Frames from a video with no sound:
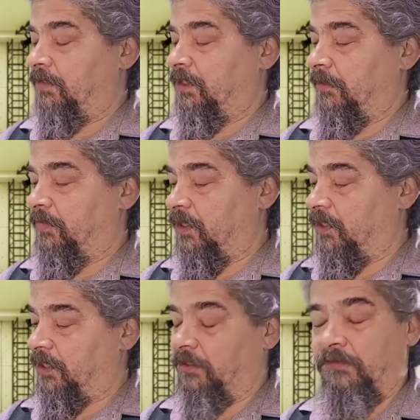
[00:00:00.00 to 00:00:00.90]
the
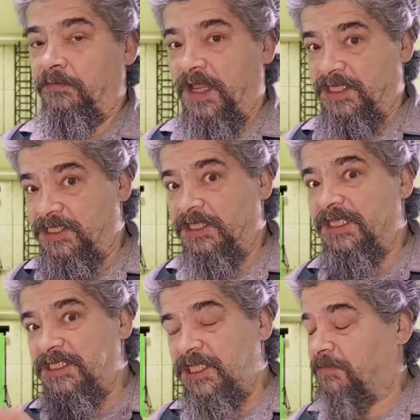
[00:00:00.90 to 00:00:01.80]
ability to buy
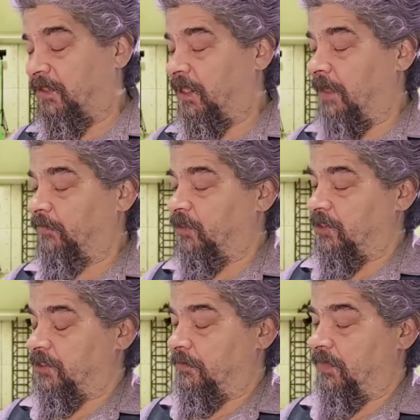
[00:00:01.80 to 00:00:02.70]
the cheap adapters
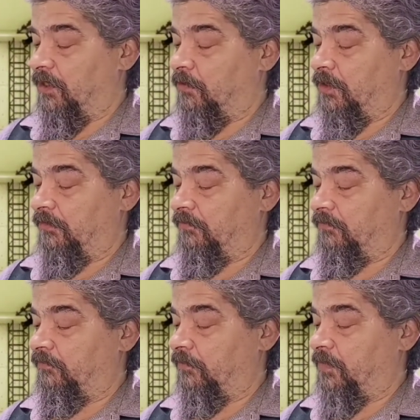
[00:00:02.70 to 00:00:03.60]
is a big one
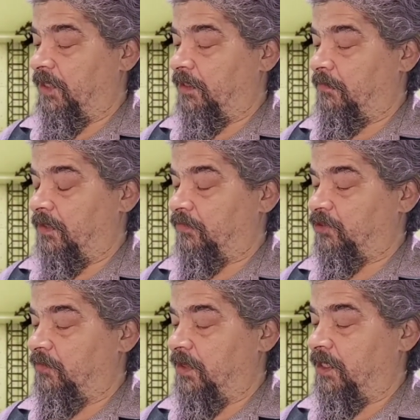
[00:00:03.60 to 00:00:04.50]
for me, and I'm
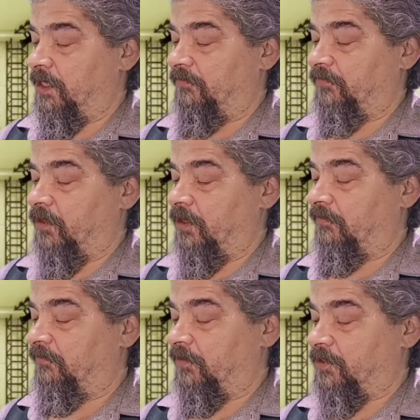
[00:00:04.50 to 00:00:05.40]
sure many other
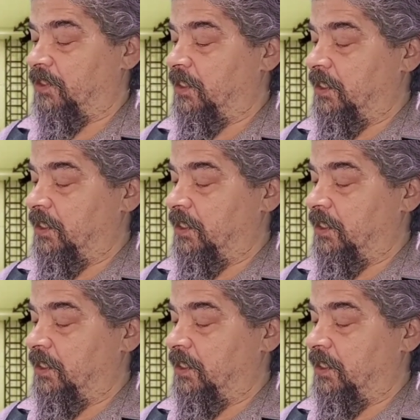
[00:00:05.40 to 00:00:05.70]
photographers.